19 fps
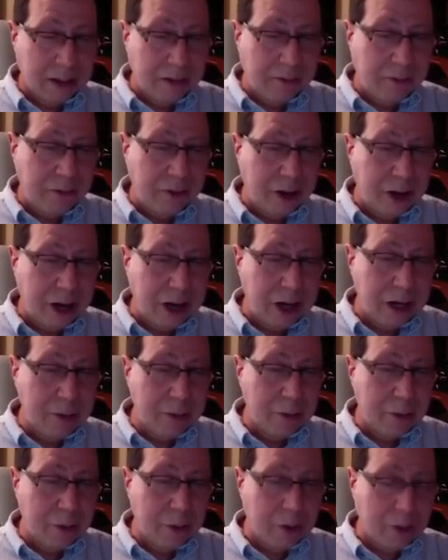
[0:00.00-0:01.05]
if I
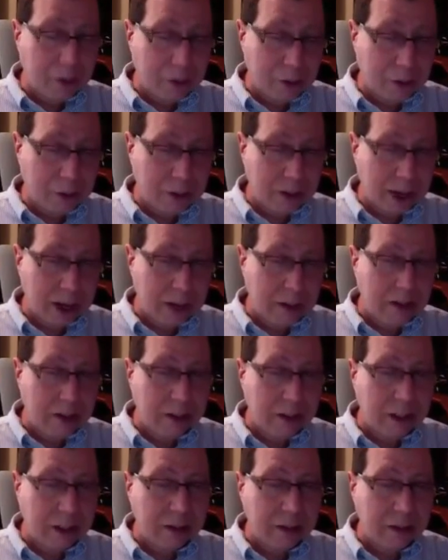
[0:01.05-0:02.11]
were to
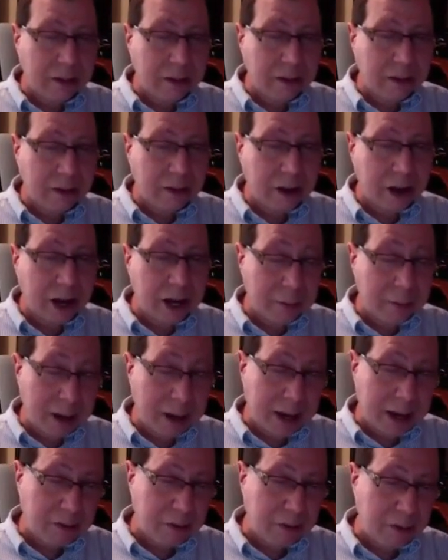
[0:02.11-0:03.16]
calculate
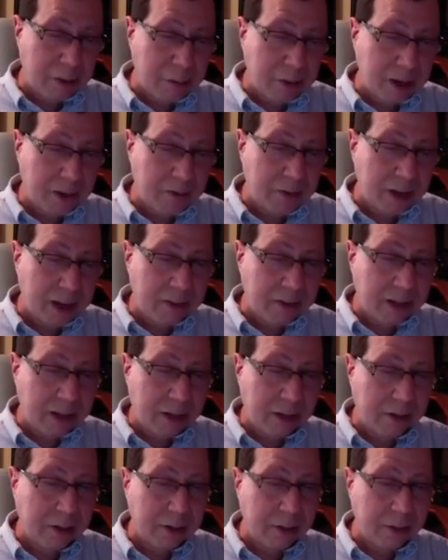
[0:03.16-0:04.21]
eigmax using my fast
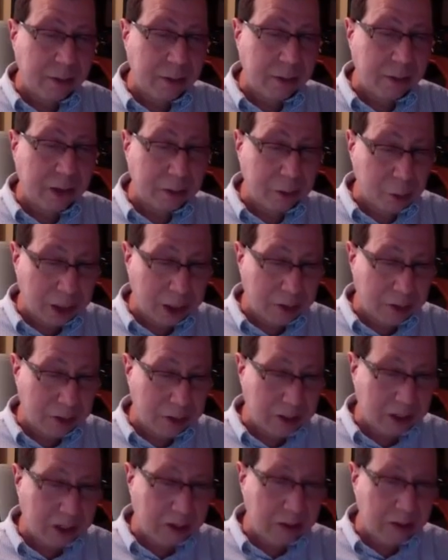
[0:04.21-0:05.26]
algorithm, I'll run twice
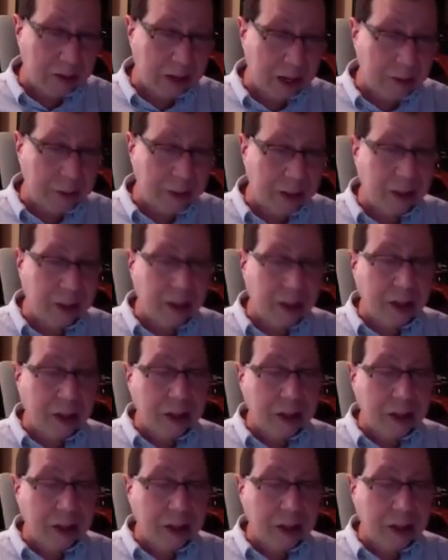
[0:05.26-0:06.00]
to get a good timing,